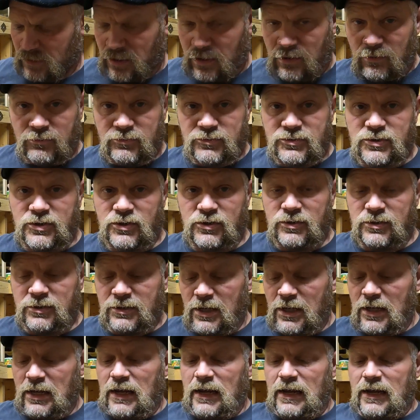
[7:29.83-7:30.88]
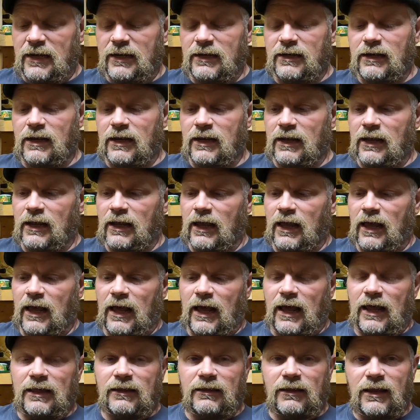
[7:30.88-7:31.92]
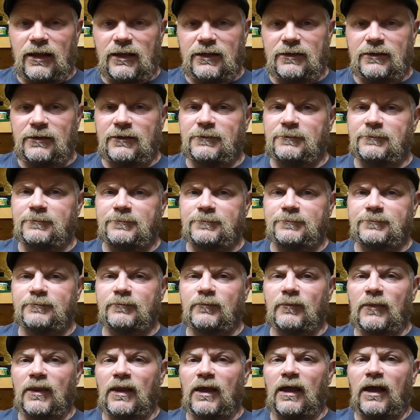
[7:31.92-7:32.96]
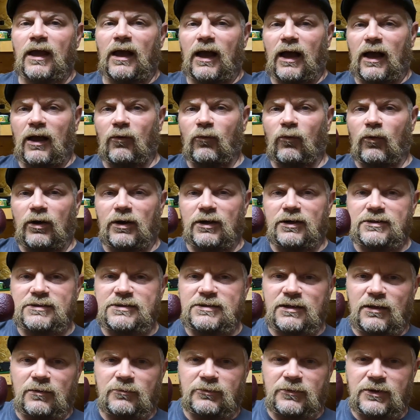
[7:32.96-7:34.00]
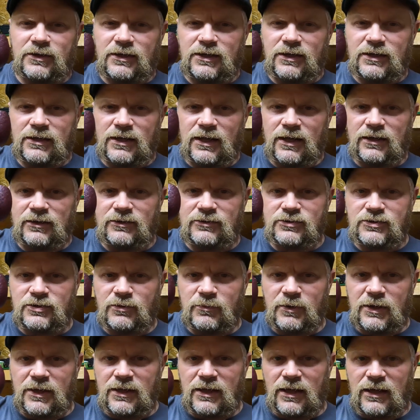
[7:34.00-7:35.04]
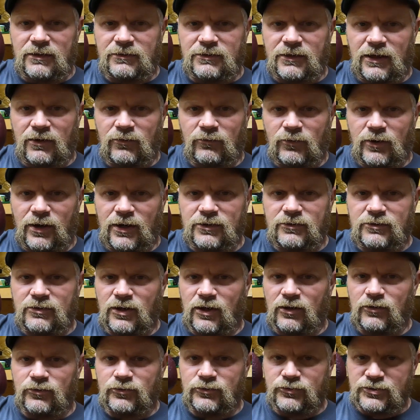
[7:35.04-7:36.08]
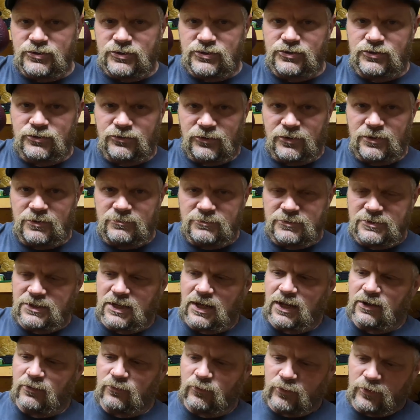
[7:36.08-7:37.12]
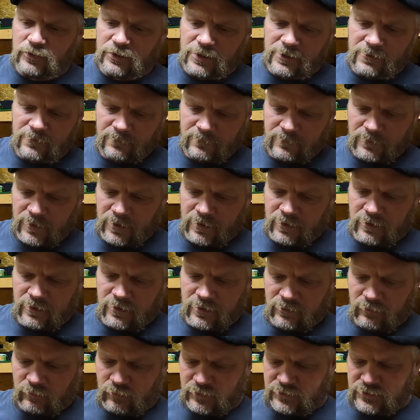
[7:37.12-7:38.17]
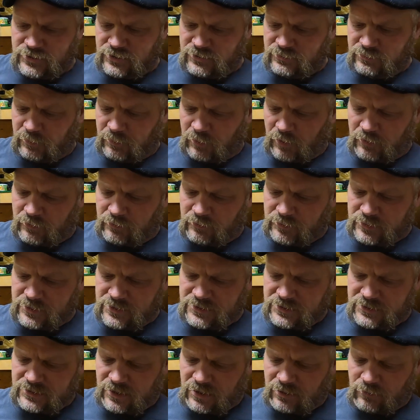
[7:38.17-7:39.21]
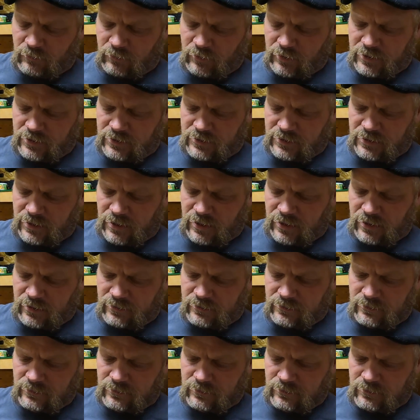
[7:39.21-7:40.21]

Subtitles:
It was good, and I wanted something in that, to me, that red color just screams K. Woody, which is part of the reason I wanted that.